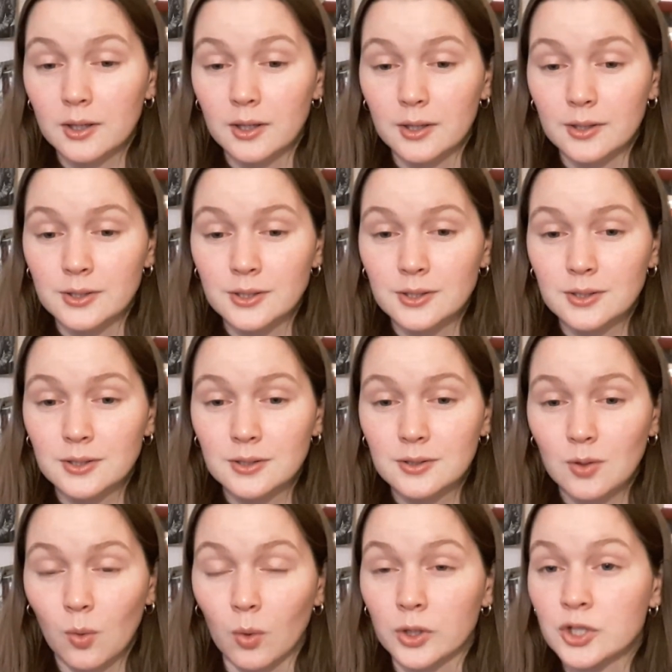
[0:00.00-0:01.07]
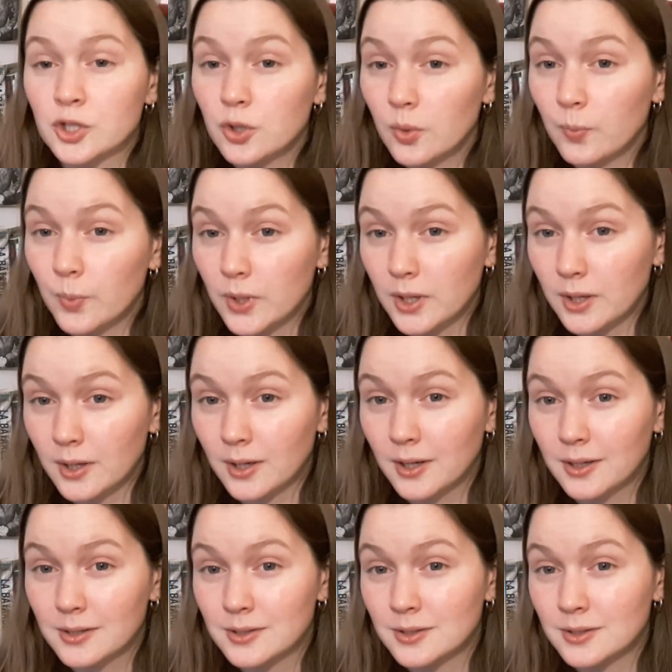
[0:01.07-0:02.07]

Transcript: is, or should be,